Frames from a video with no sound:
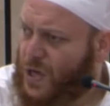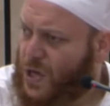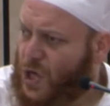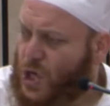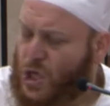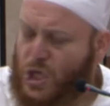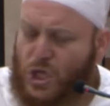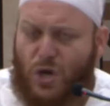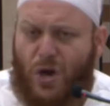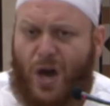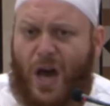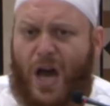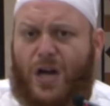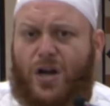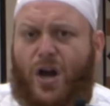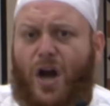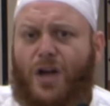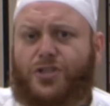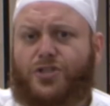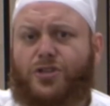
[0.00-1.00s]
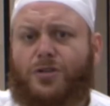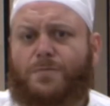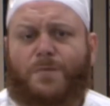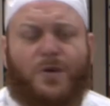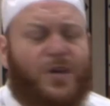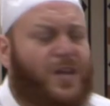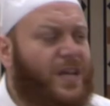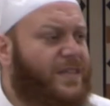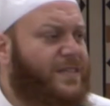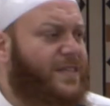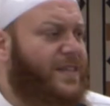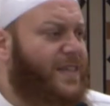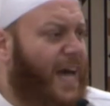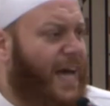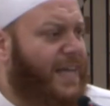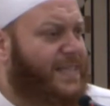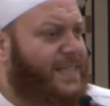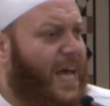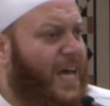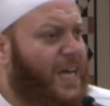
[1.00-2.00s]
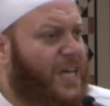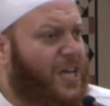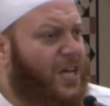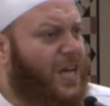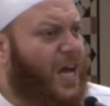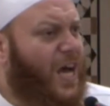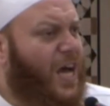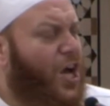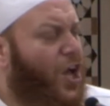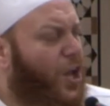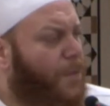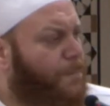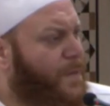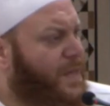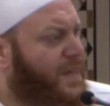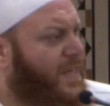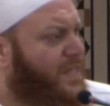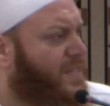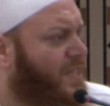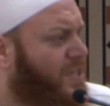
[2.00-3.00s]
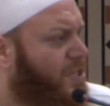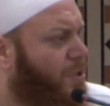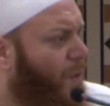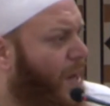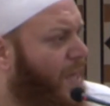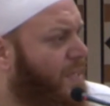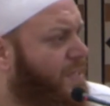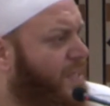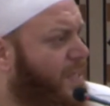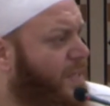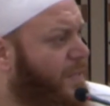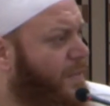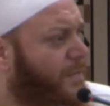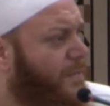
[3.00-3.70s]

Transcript: You are contributing to the attack. You're not helping the situation.